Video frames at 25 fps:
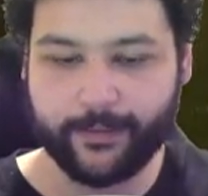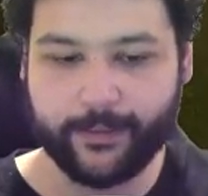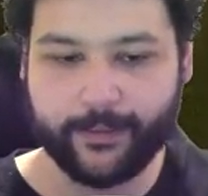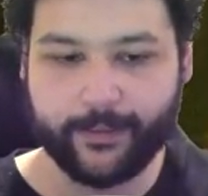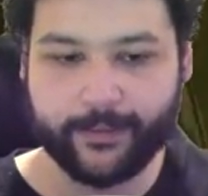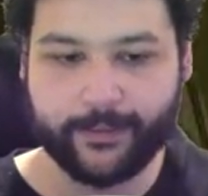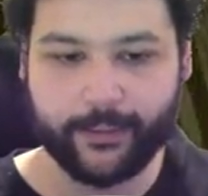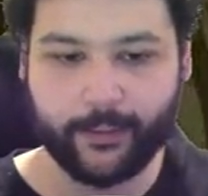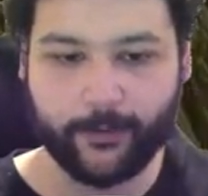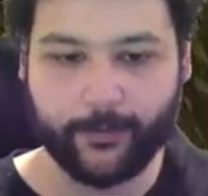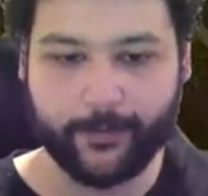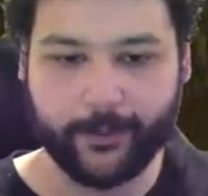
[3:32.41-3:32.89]

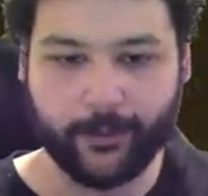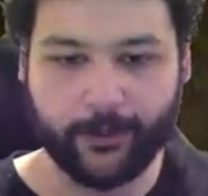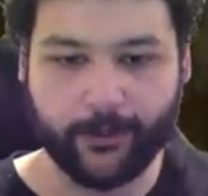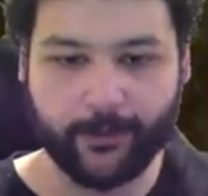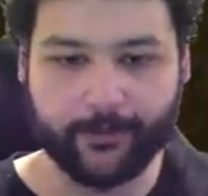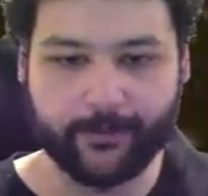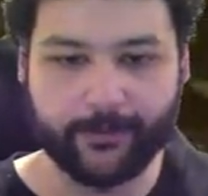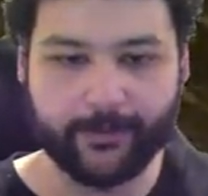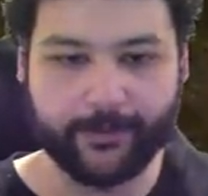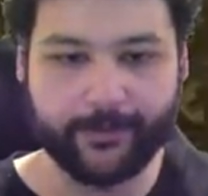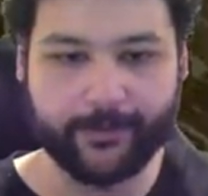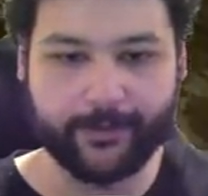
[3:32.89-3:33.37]
It's a little bit
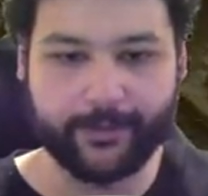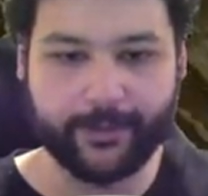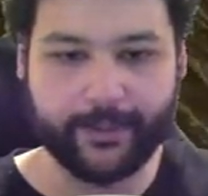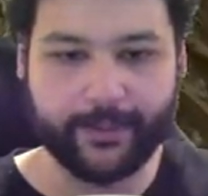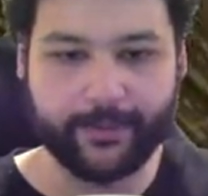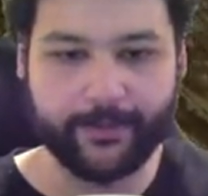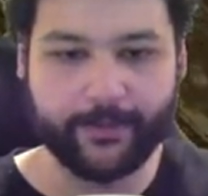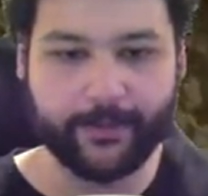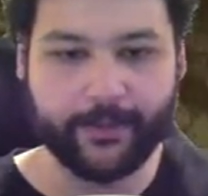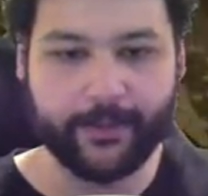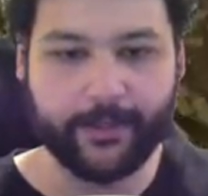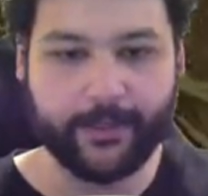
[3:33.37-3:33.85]
hard to
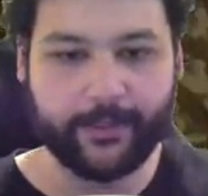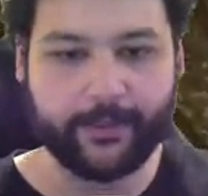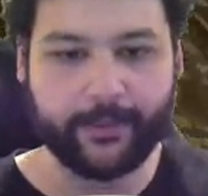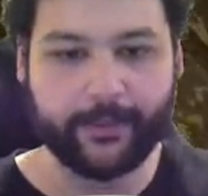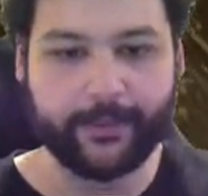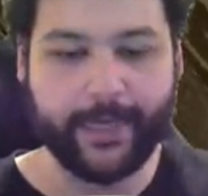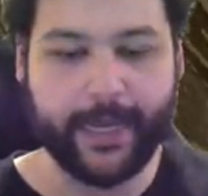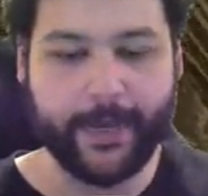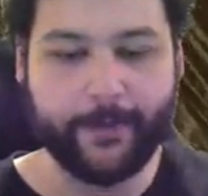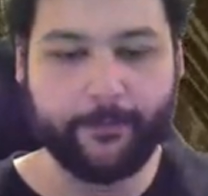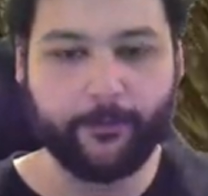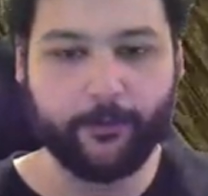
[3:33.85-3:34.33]
see. The
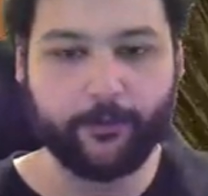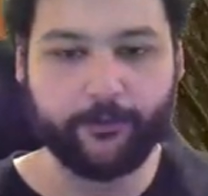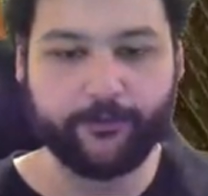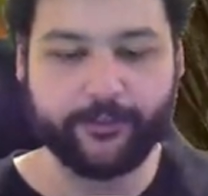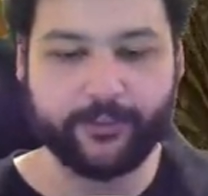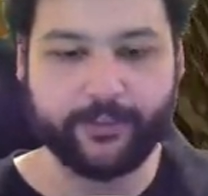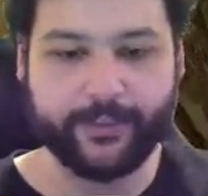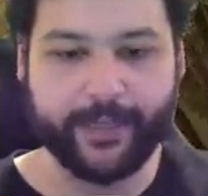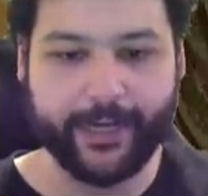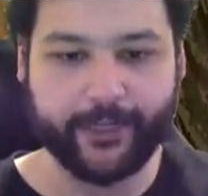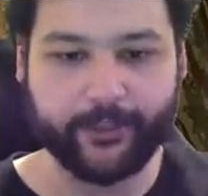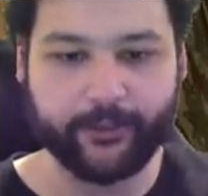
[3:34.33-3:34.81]
game will
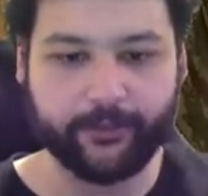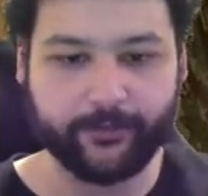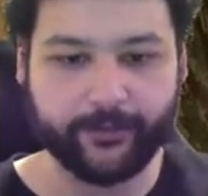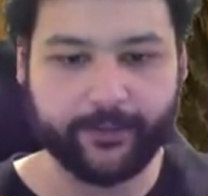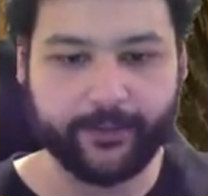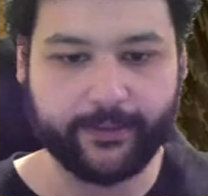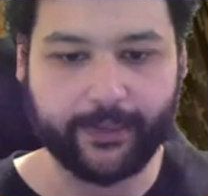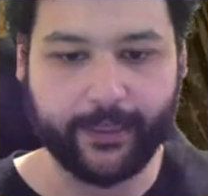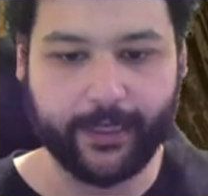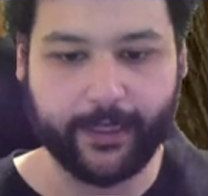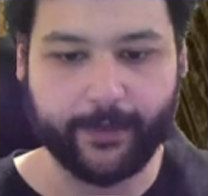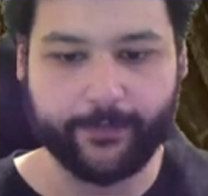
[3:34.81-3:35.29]
just naturally
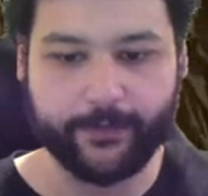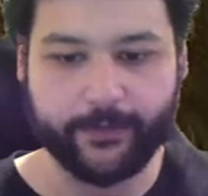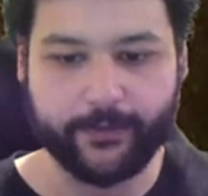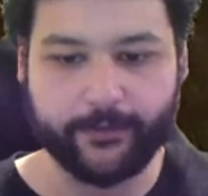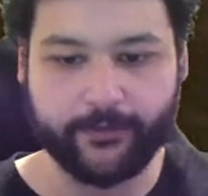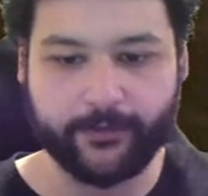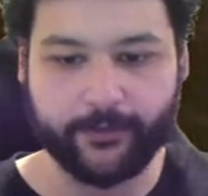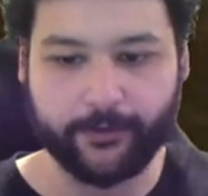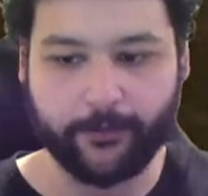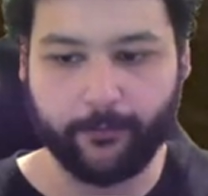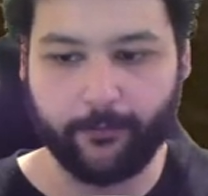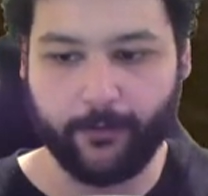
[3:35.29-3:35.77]
stop you.
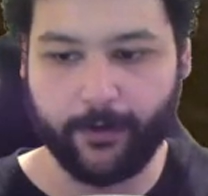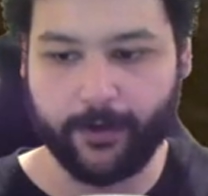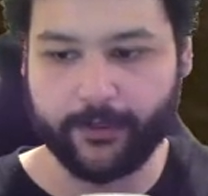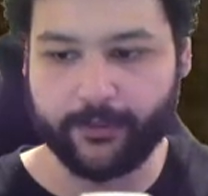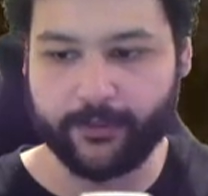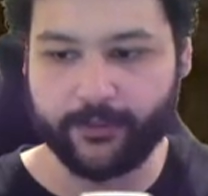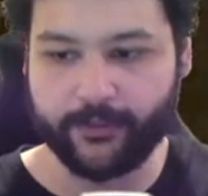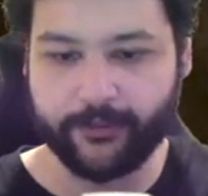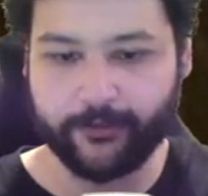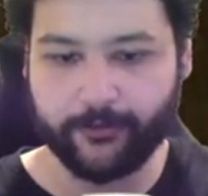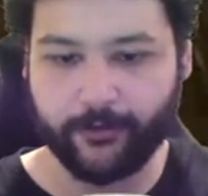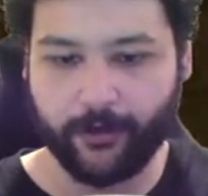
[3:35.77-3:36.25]
So
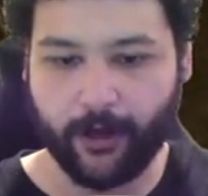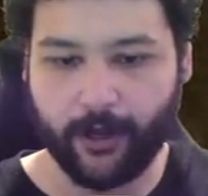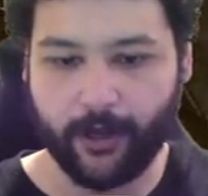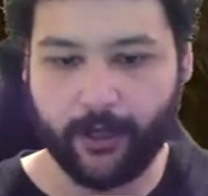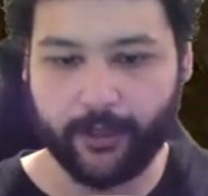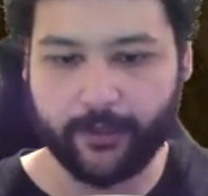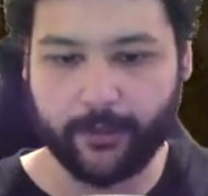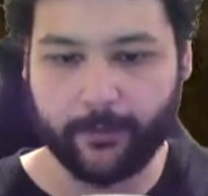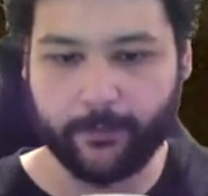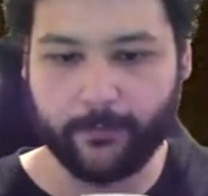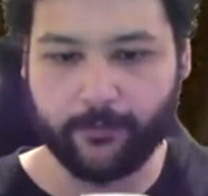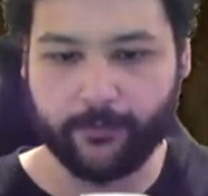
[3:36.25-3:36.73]
once you're
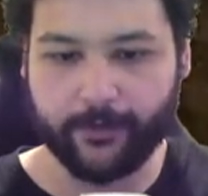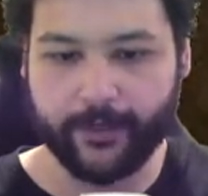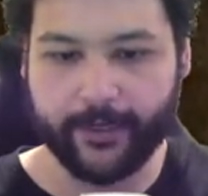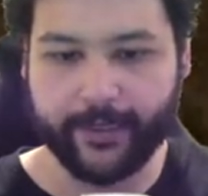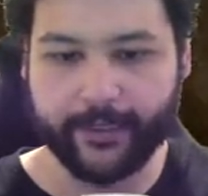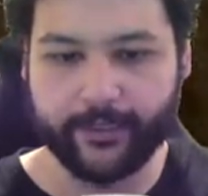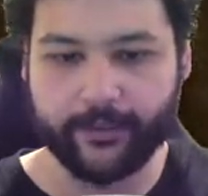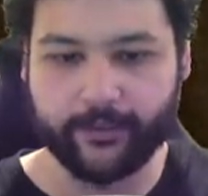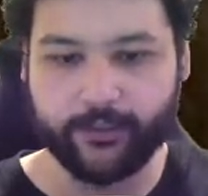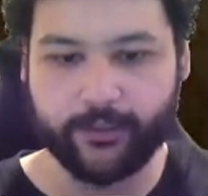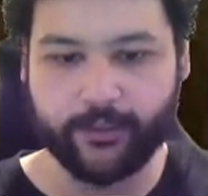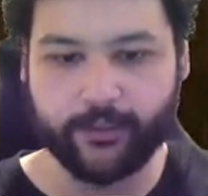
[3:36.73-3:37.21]
on the
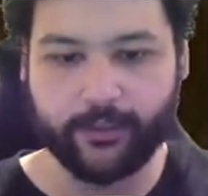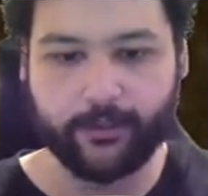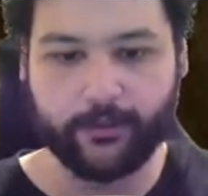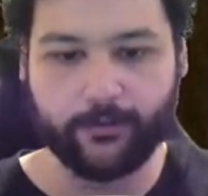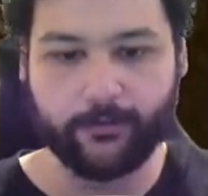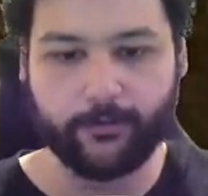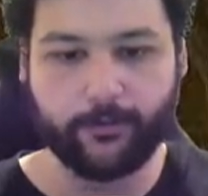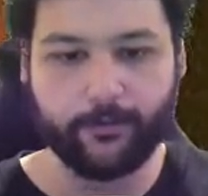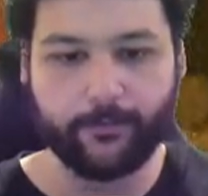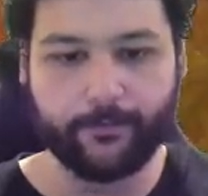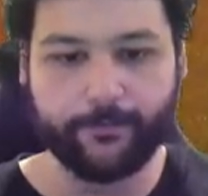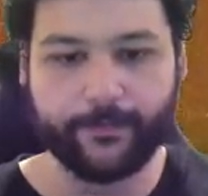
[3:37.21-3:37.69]
branch,
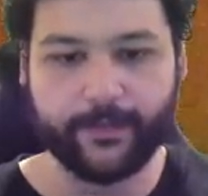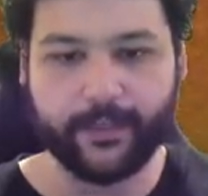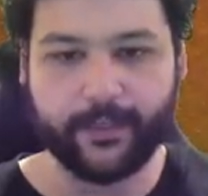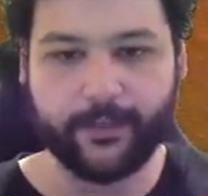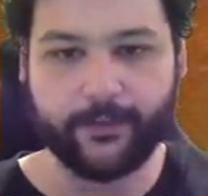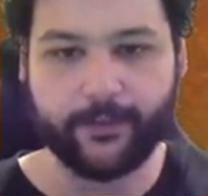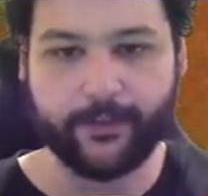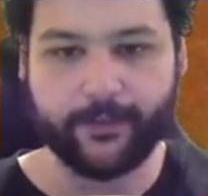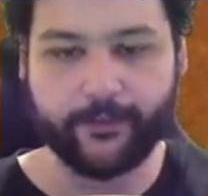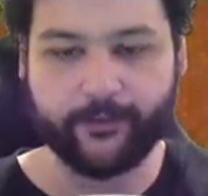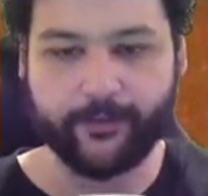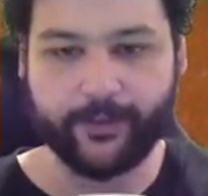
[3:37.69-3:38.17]
you
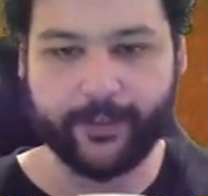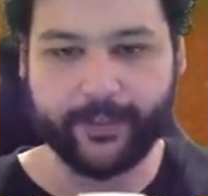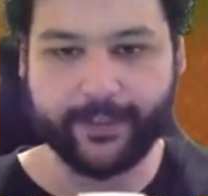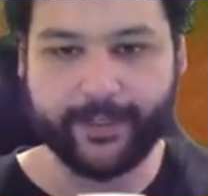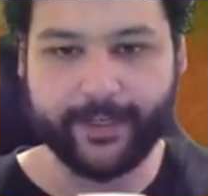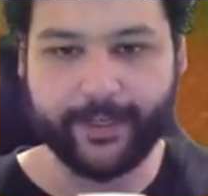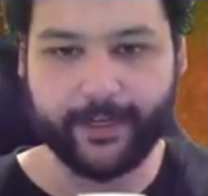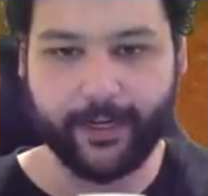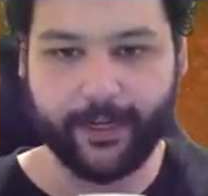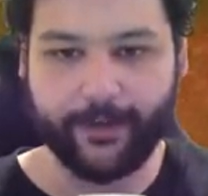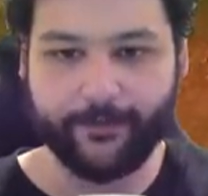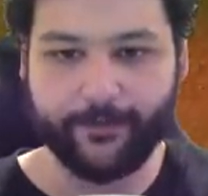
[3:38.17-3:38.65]
can try to
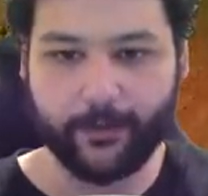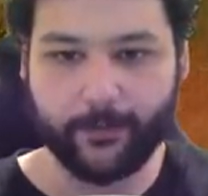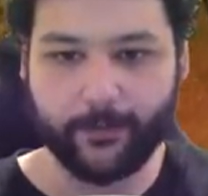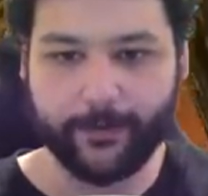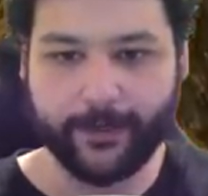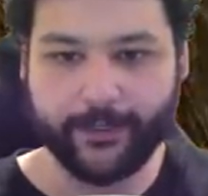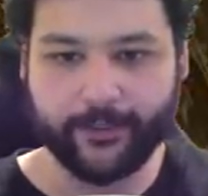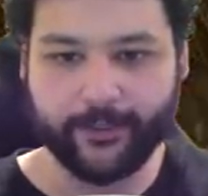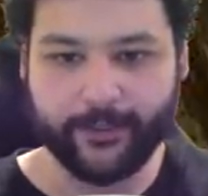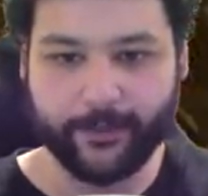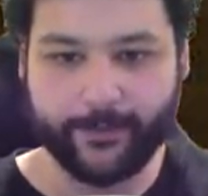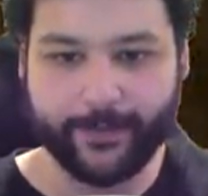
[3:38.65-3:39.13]
get off the
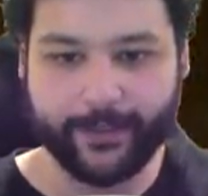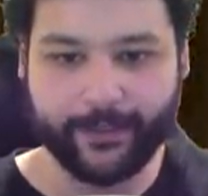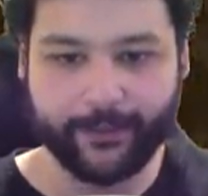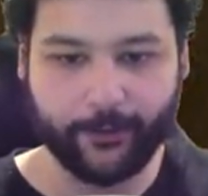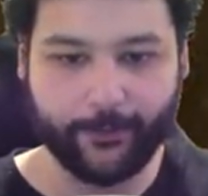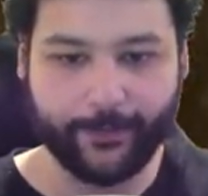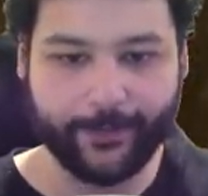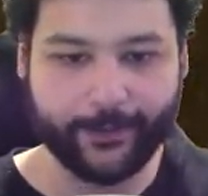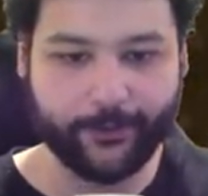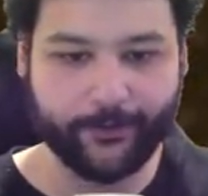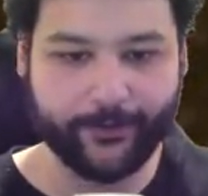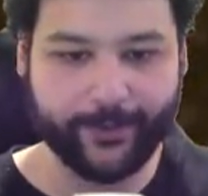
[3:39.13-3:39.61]
branch. It can be a little
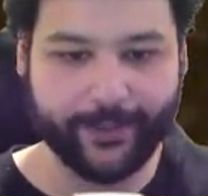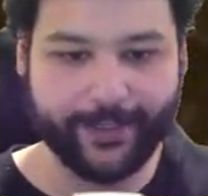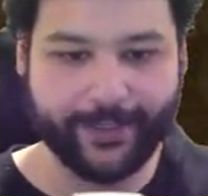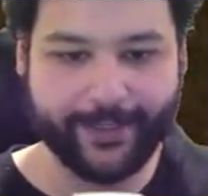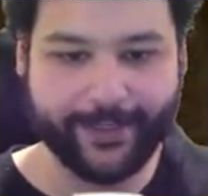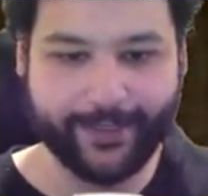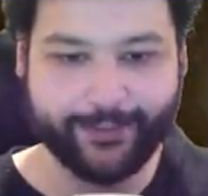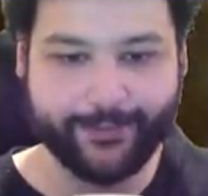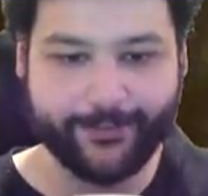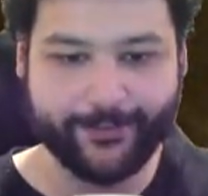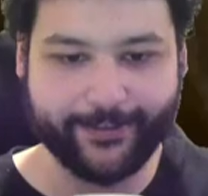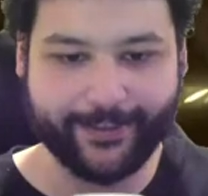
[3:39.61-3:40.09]
bit tricky,
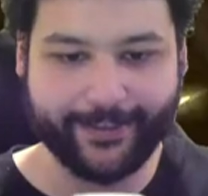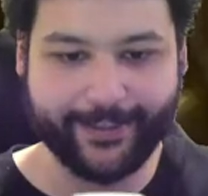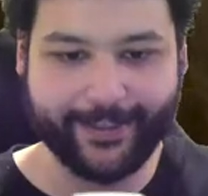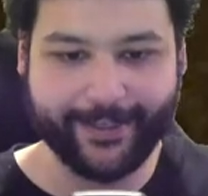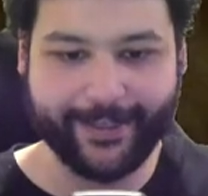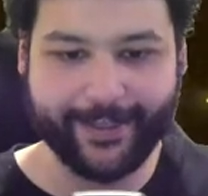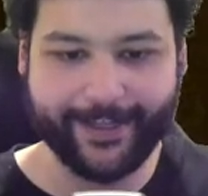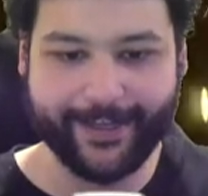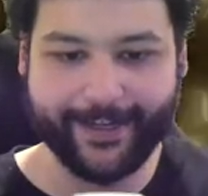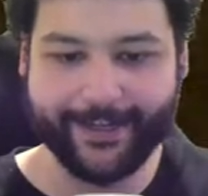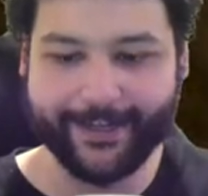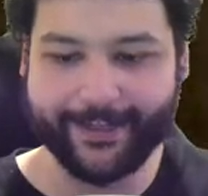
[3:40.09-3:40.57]
as you see
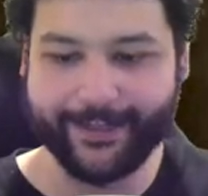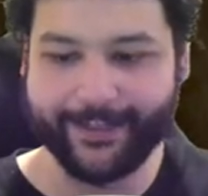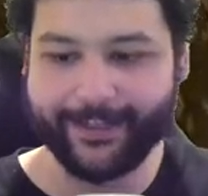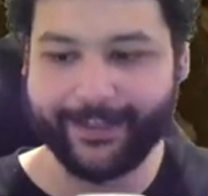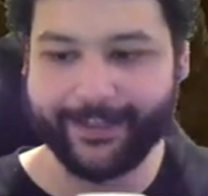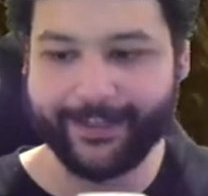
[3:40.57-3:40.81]
there.